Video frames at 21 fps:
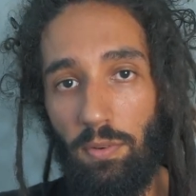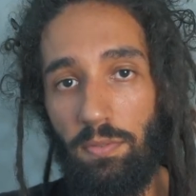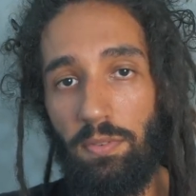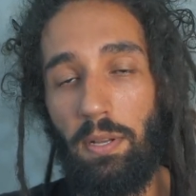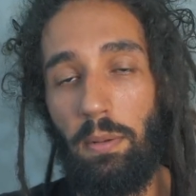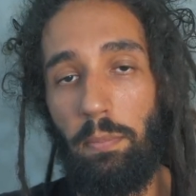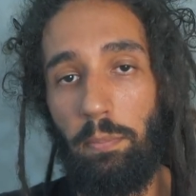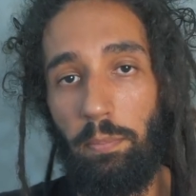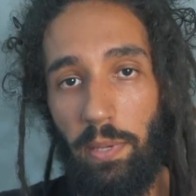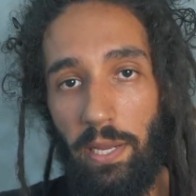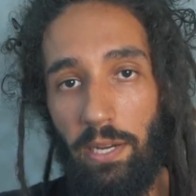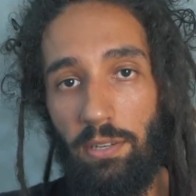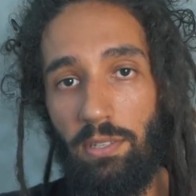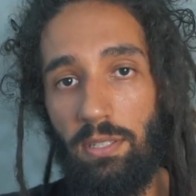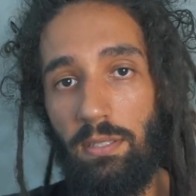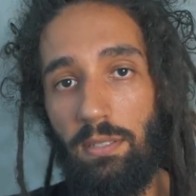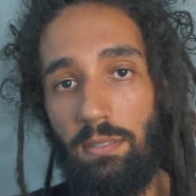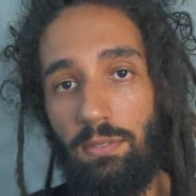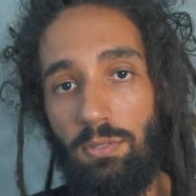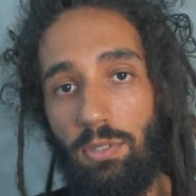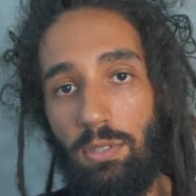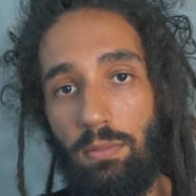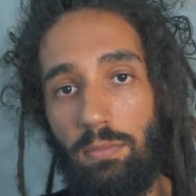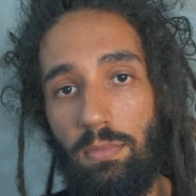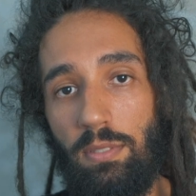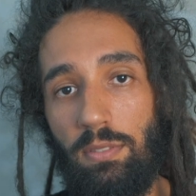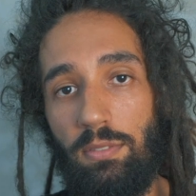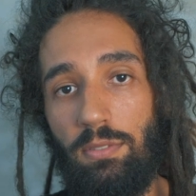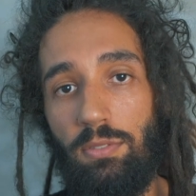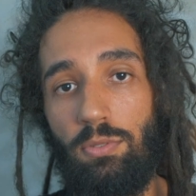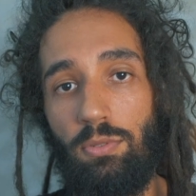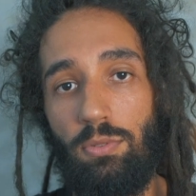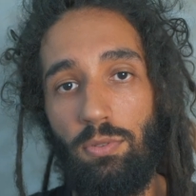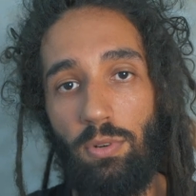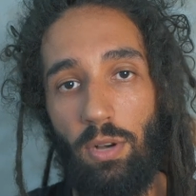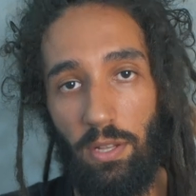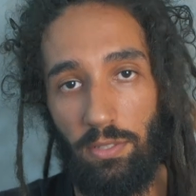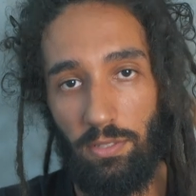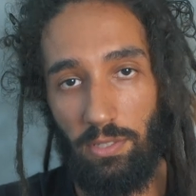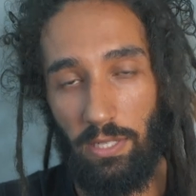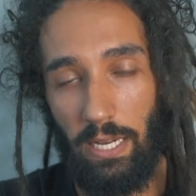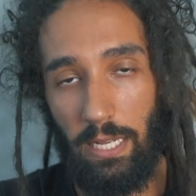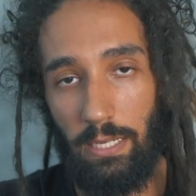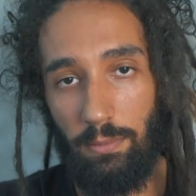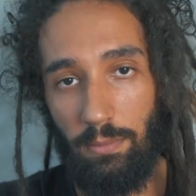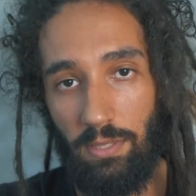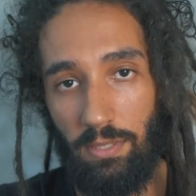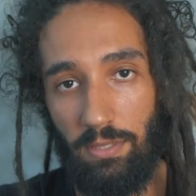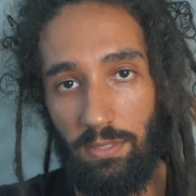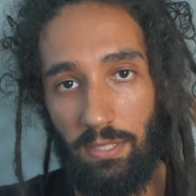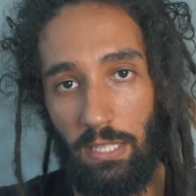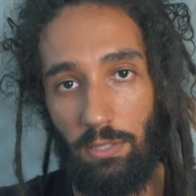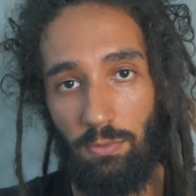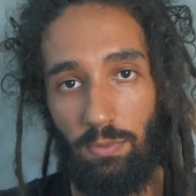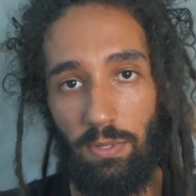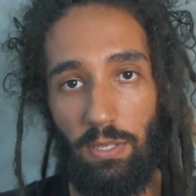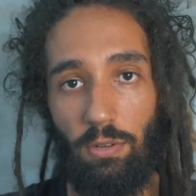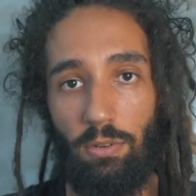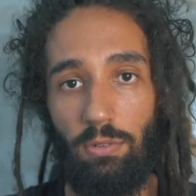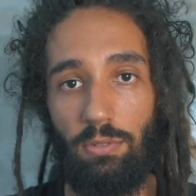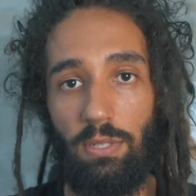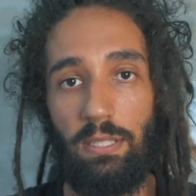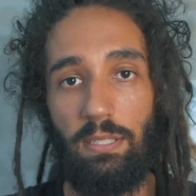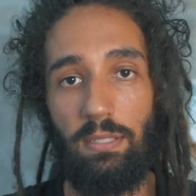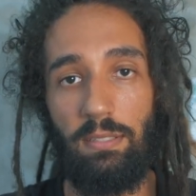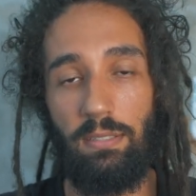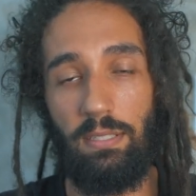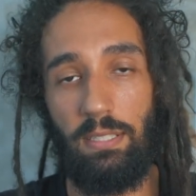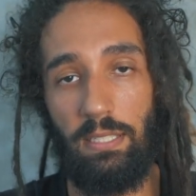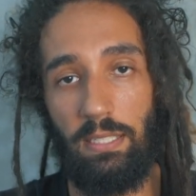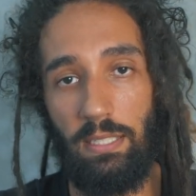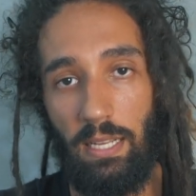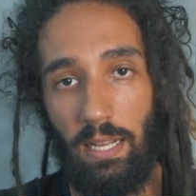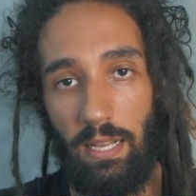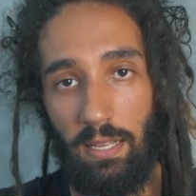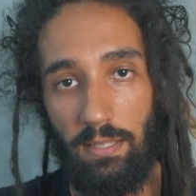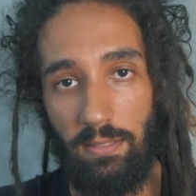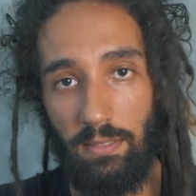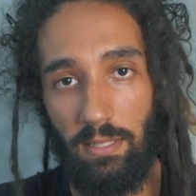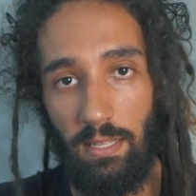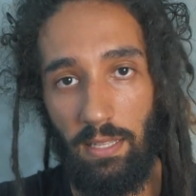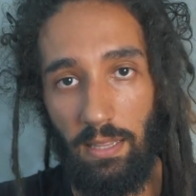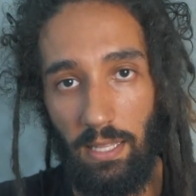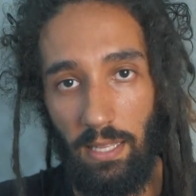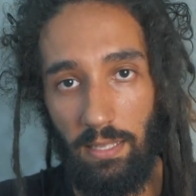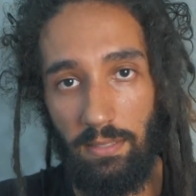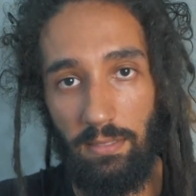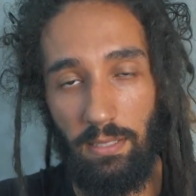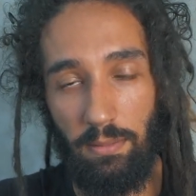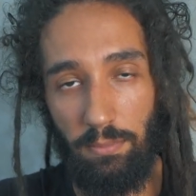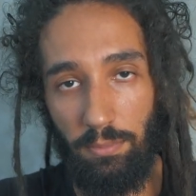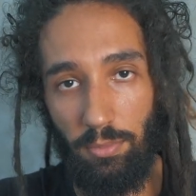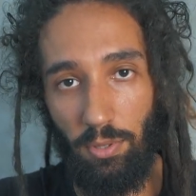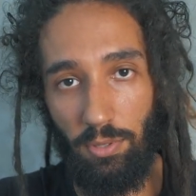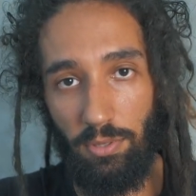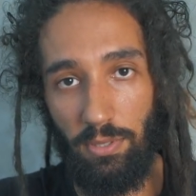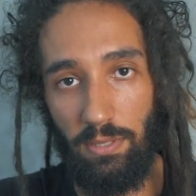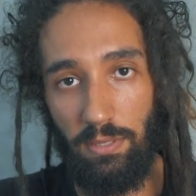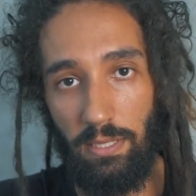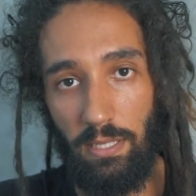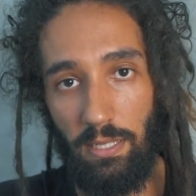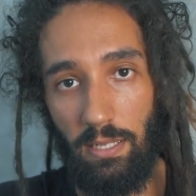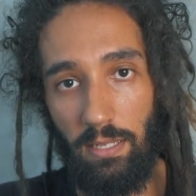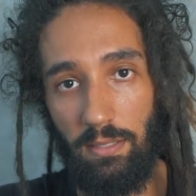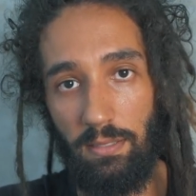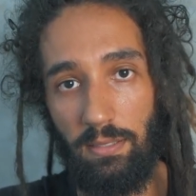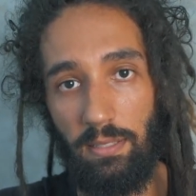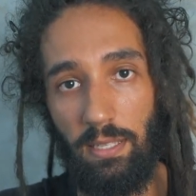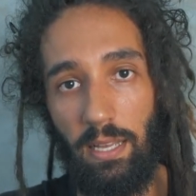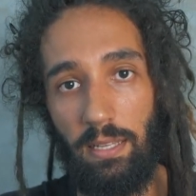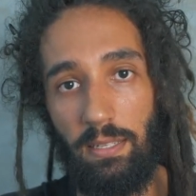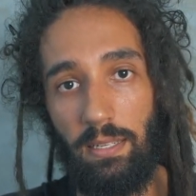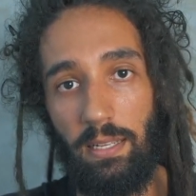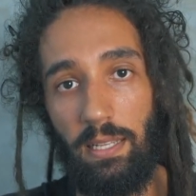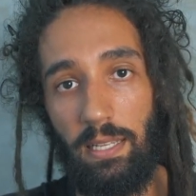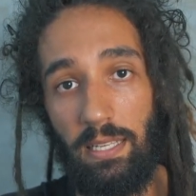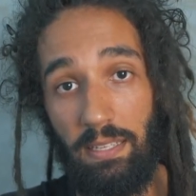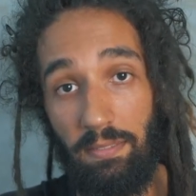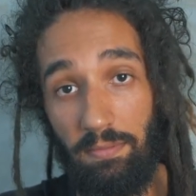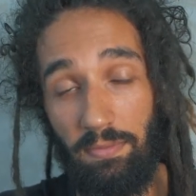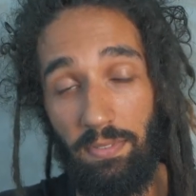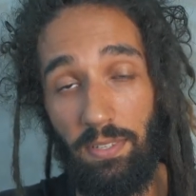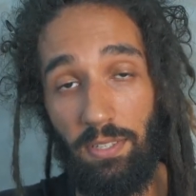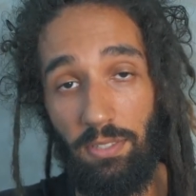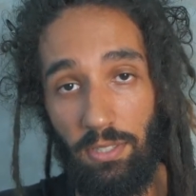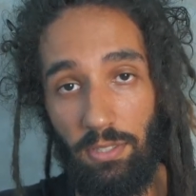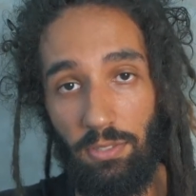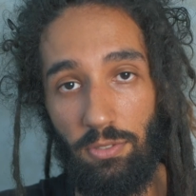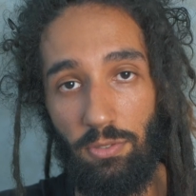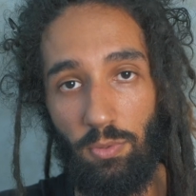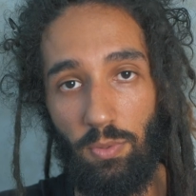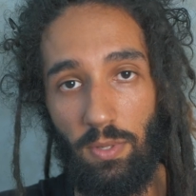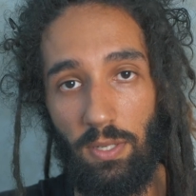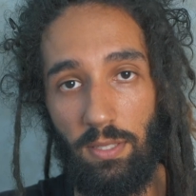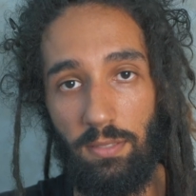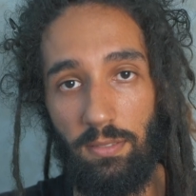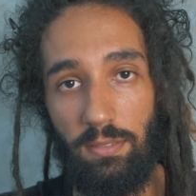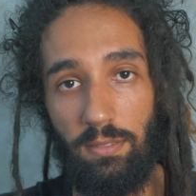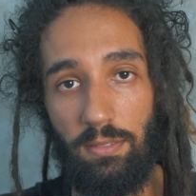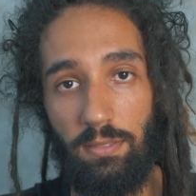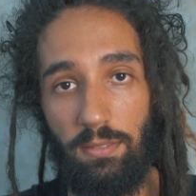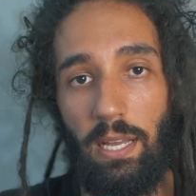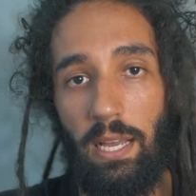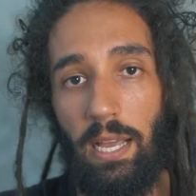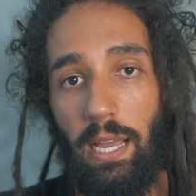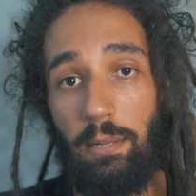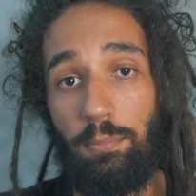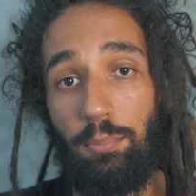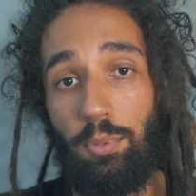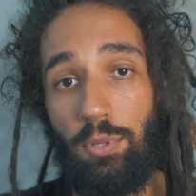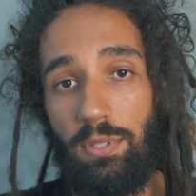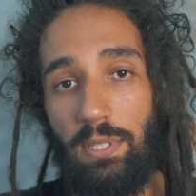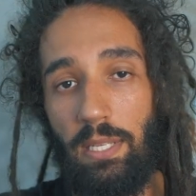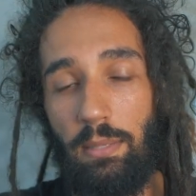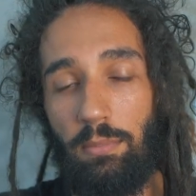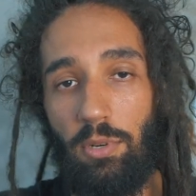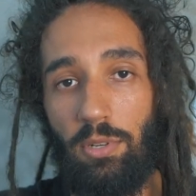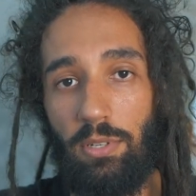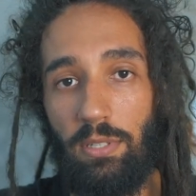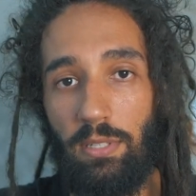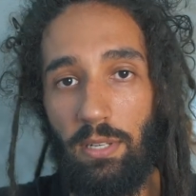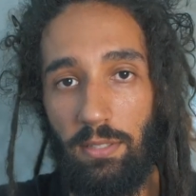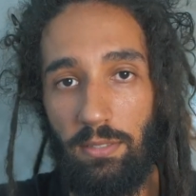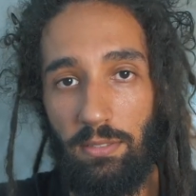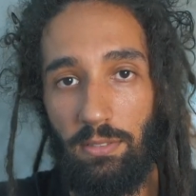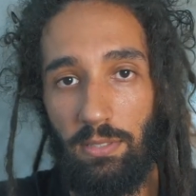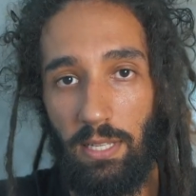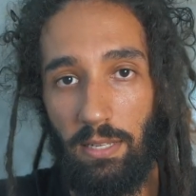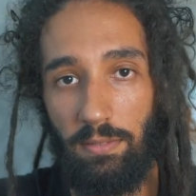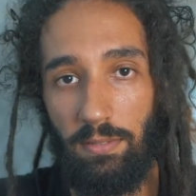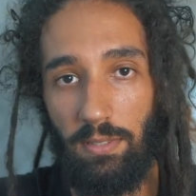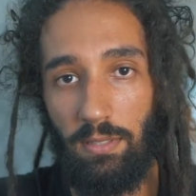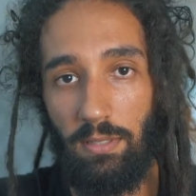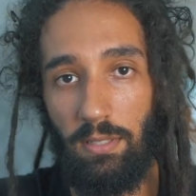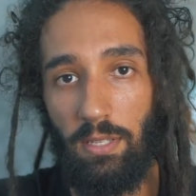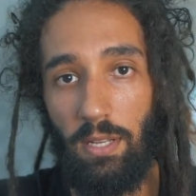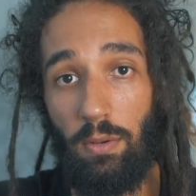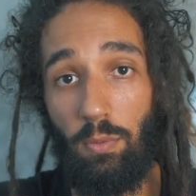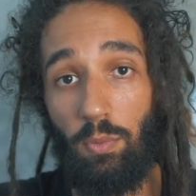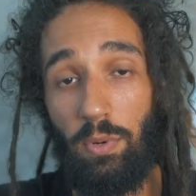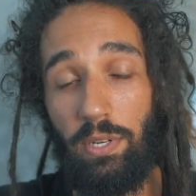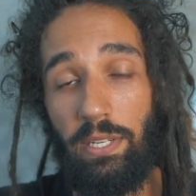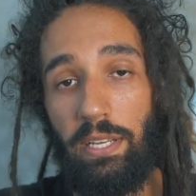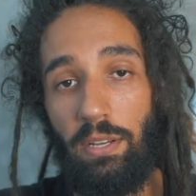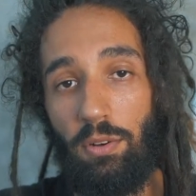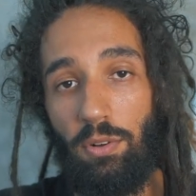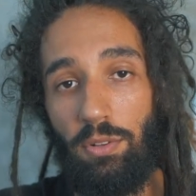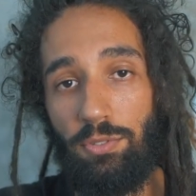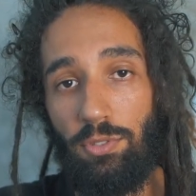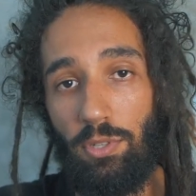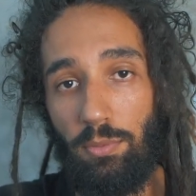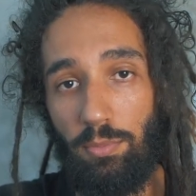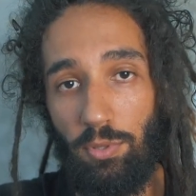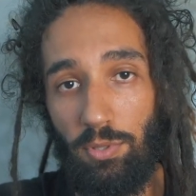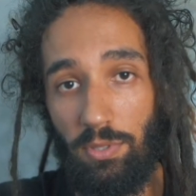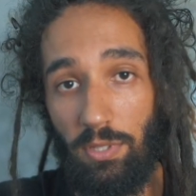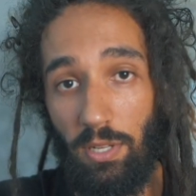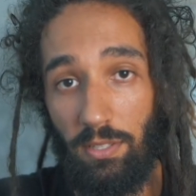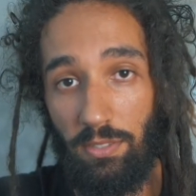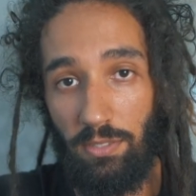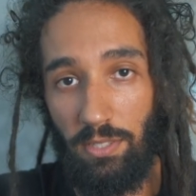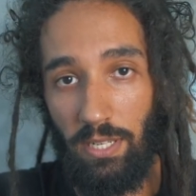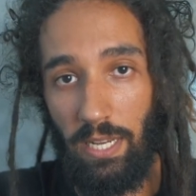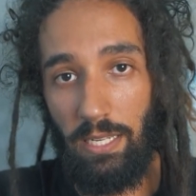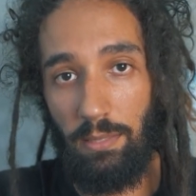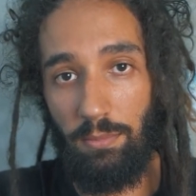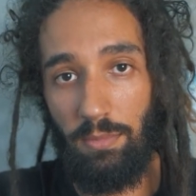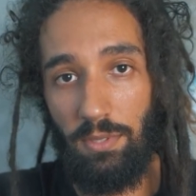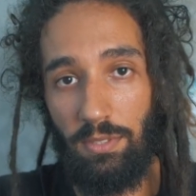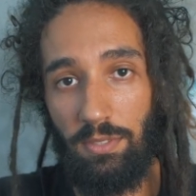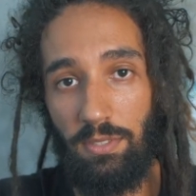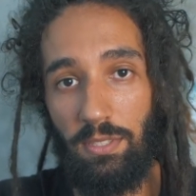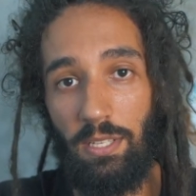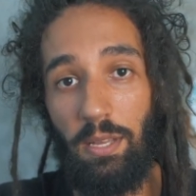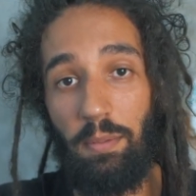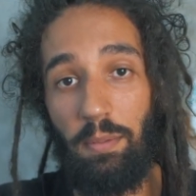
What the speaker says: of comparing these humans to other animals that we already see as less important than us and inferior to us, and put them on another level where they also put other animals,